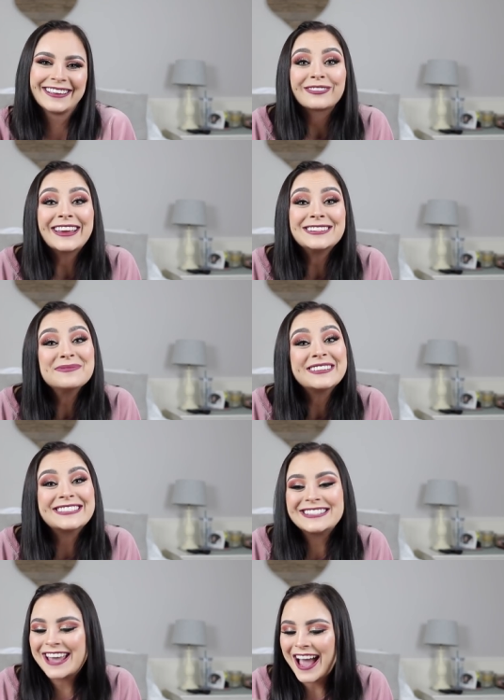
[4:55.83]
Random
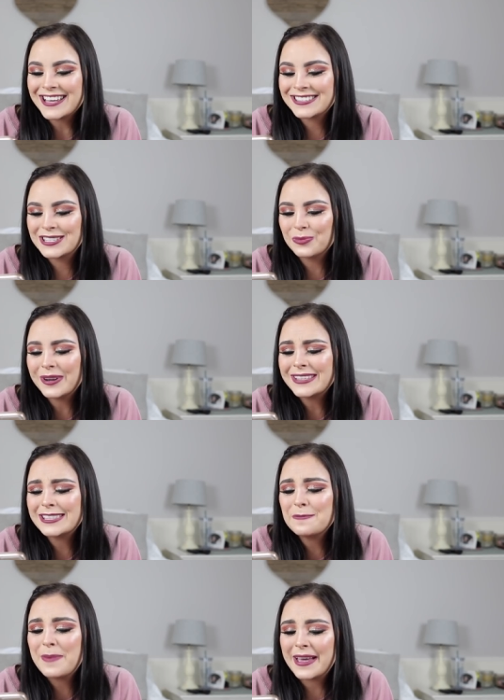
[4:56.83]
Disney asks, what
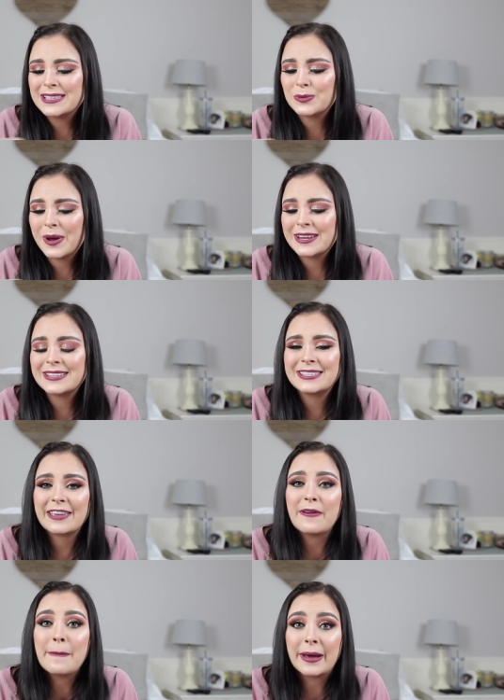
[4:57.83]
is the best way to
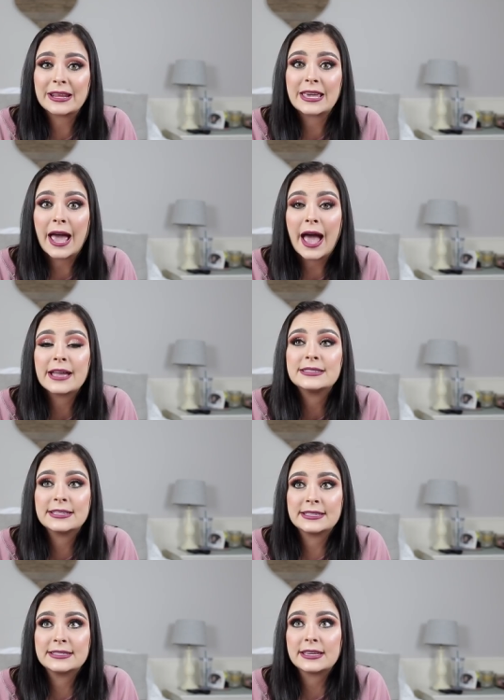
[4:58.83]
save money at
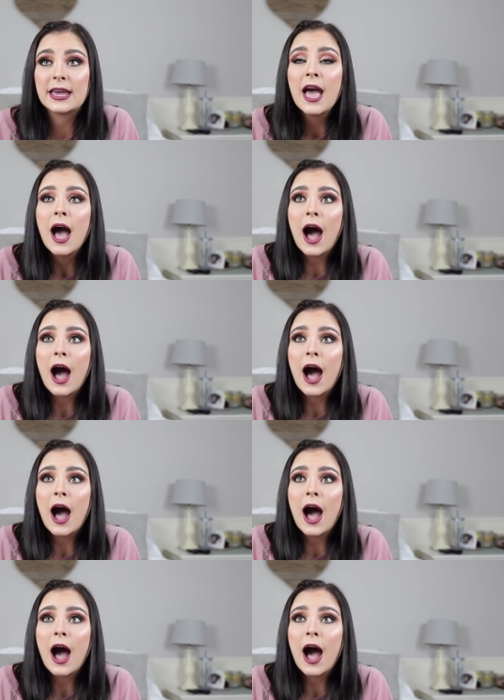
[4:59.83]
Disney?